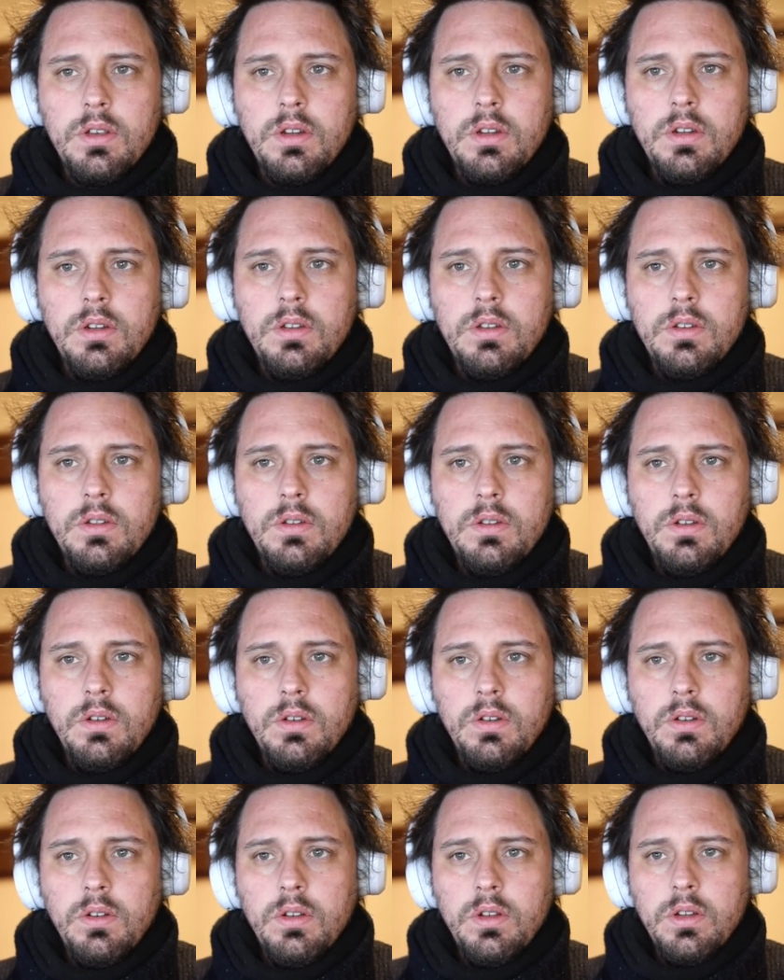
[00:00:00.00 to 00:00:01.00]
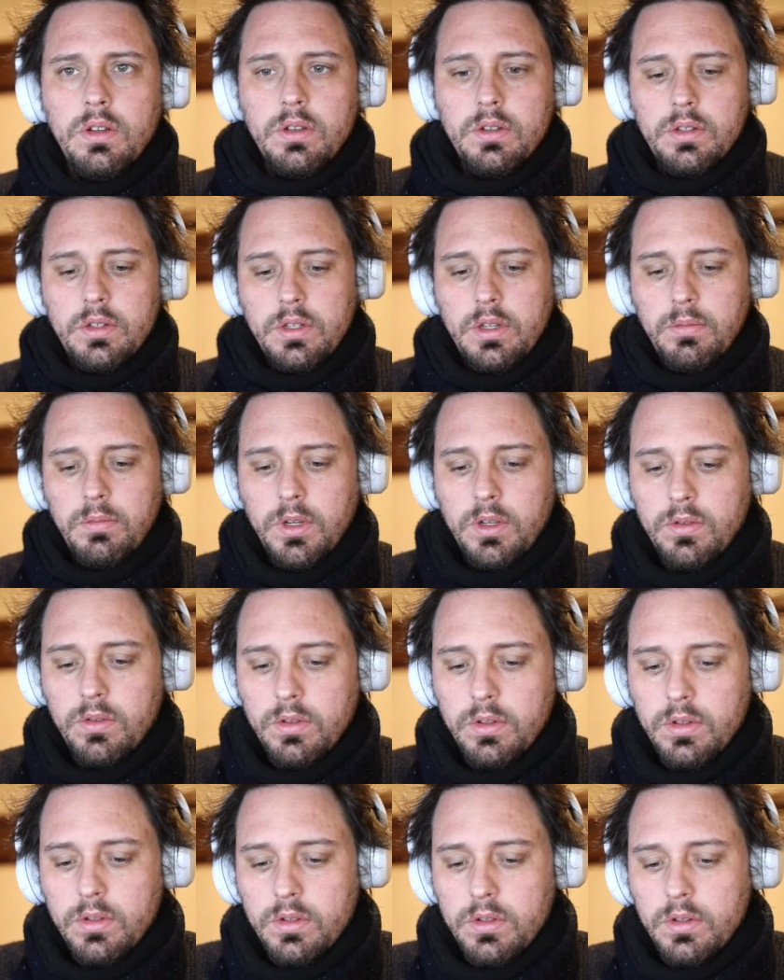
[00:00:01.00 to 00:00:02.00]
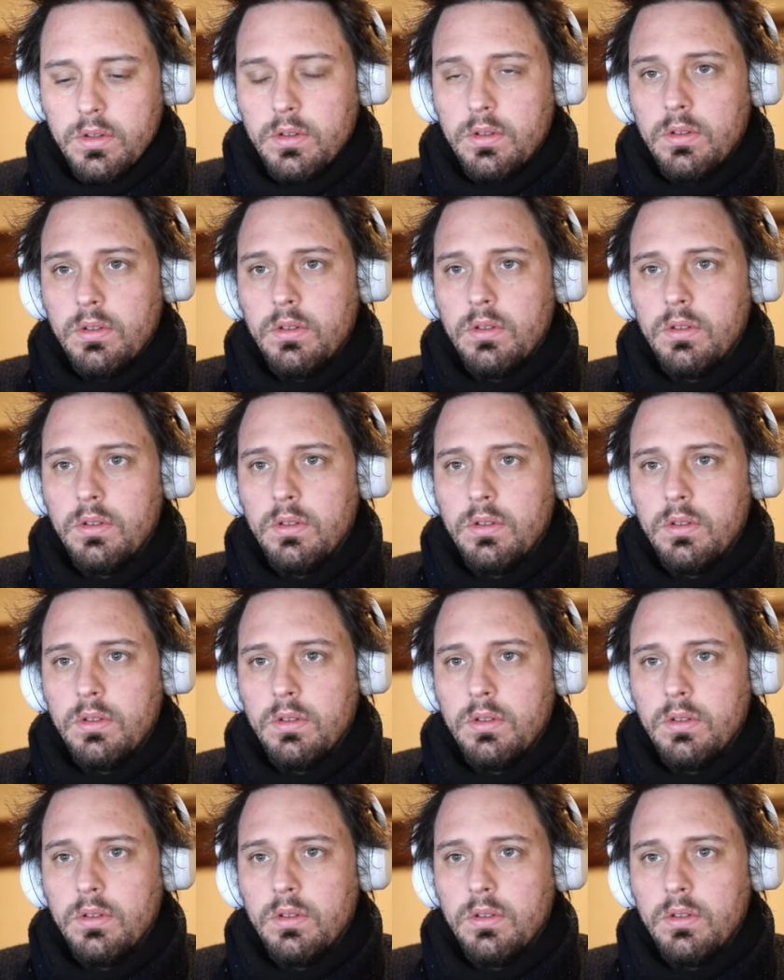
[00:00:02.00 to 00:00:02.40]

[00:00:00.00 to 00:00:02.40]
I need semicolons, huh?